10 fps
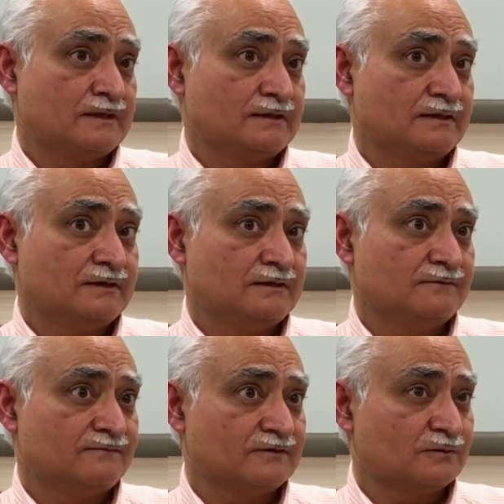
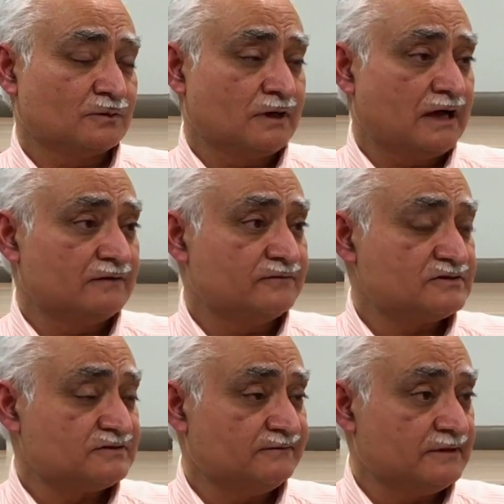if there were
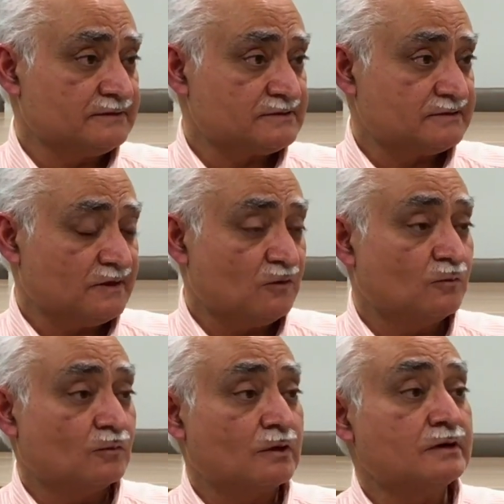adverse events that
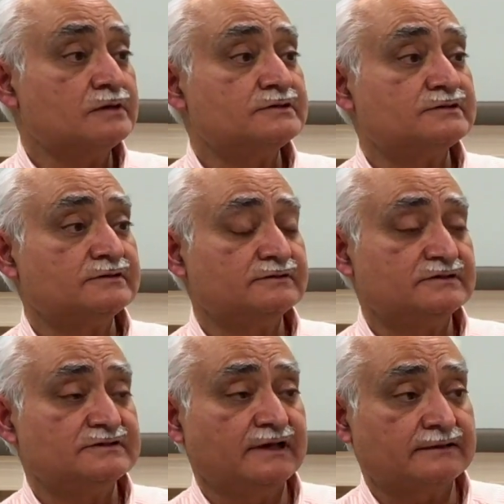weren't
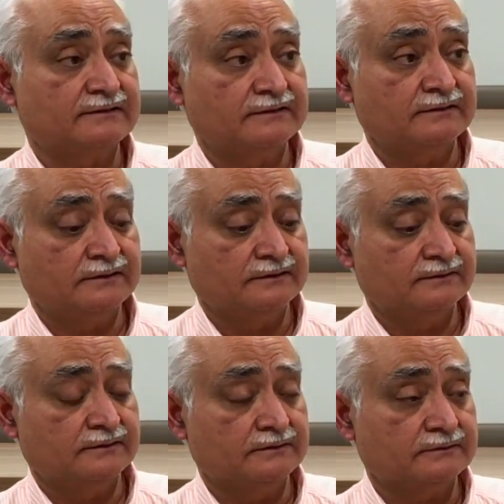detected
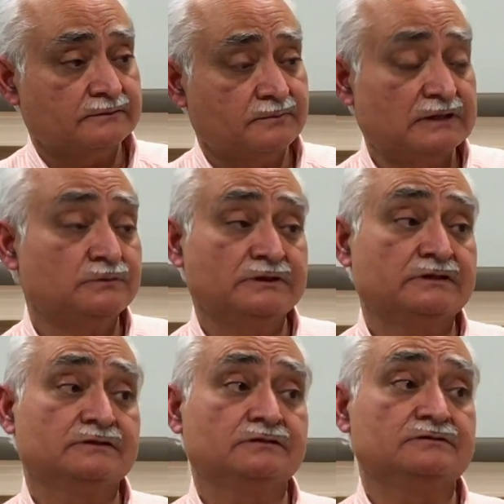by the way, the
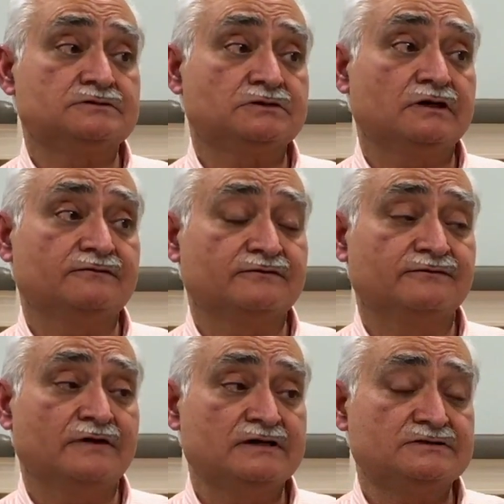clinical trial for
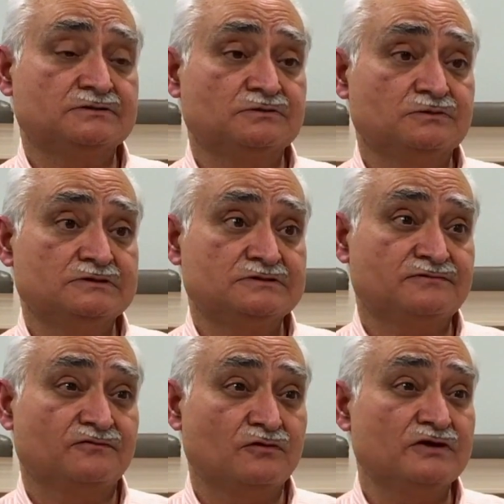Pfizer was
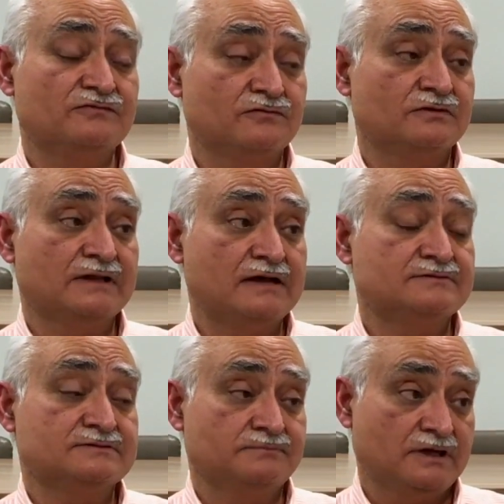
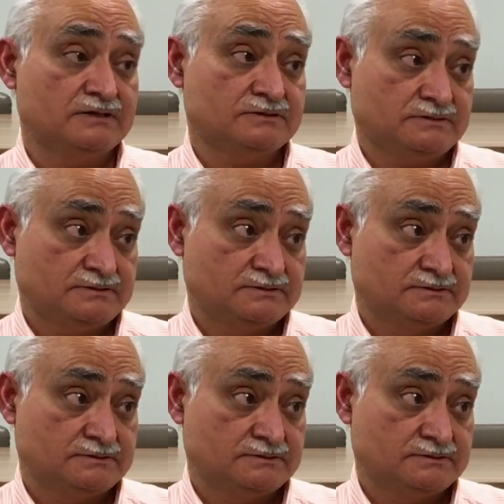44,000 patients.